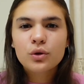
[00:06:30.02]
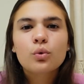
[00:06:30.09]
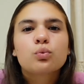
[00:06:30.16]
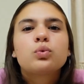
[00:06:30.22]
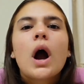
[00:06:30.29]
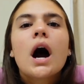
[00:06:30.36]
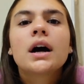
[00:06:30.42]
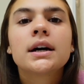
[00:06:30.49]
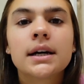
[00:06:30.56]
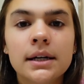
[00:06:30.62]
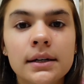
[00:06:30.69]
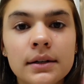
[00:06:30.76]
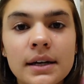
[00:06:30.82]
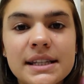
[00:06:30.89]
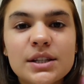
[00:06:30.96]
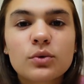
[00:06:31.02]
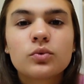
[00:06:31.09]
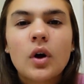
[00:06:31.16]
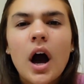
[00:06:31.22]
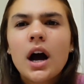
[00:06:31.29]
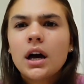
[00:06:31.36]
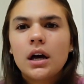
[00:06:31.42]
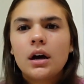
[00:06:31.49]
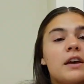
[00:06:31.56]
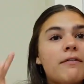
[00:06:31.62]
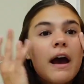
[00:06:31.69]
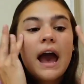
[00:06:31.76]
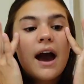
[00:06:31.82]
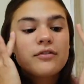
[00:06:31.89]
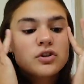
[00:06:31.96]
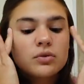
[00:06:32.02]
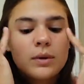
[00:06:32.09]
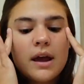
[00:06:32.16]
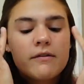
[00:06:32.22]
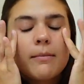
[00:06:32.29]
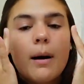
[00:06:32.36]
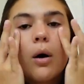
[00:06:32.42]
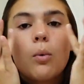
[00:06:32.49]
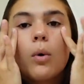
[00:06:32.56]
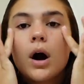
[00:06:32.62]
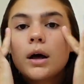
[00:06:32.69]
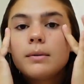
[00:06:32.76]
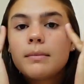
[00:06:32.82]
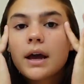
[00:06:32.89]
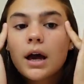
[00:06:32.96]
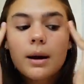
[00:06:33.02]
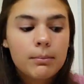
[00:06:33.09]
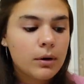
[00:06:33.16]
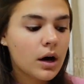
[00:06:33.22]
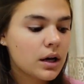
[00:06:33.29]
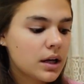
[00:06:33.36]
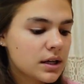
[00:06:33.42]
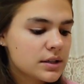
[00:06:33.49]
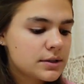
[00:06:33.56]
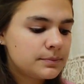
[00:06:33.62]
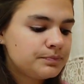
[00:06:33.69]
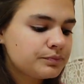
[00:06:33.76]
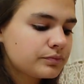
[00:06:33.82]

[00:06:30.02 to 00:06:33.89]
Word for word: Rug. It's a rug. If I have to rave about one makeup product,